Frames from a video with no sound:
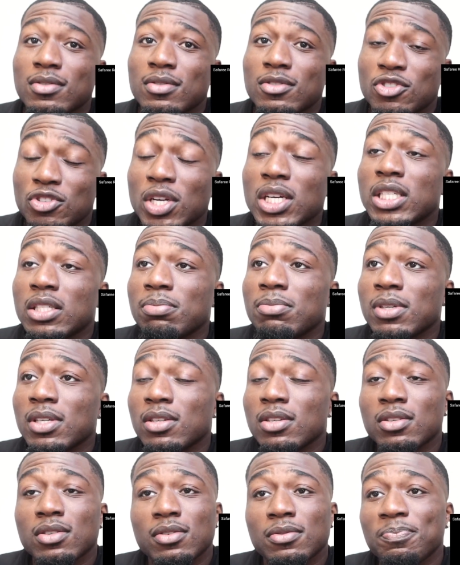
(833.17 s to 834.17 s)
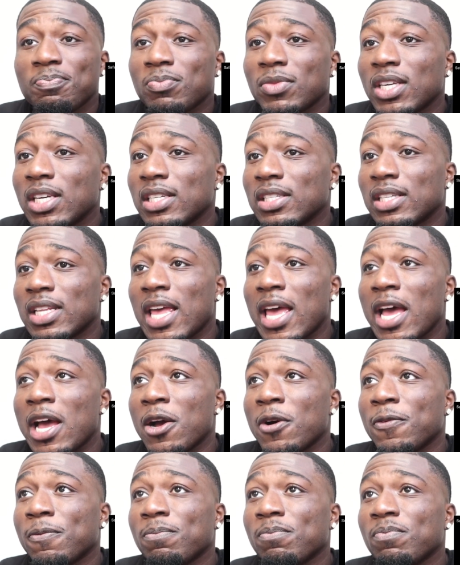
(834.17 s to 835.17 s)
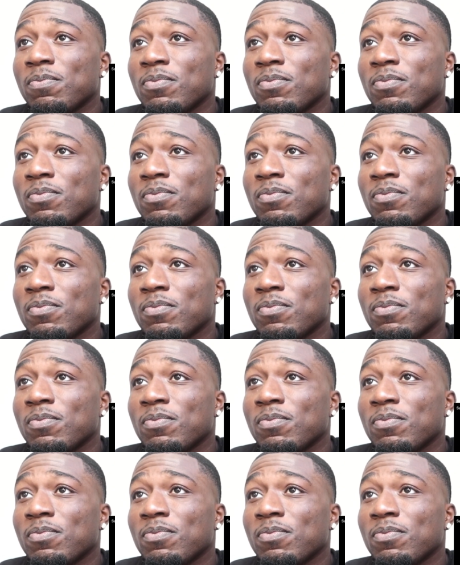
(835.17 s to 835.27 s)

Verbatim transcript: Trust me, because now